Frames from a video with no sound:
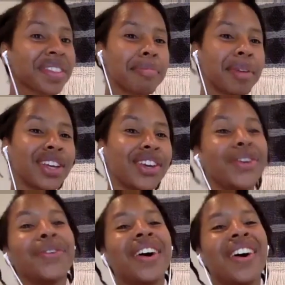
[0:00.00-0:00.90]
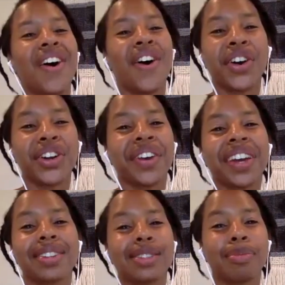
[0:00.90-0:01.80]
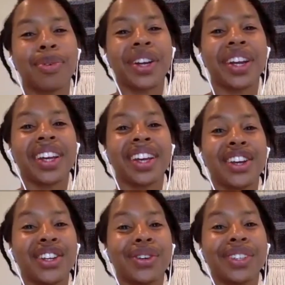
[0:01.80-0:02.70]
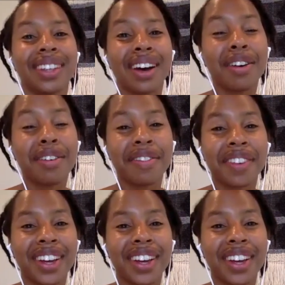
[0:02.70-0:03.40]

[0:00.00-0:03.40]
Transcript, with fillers: by you honoring and supporting yourself,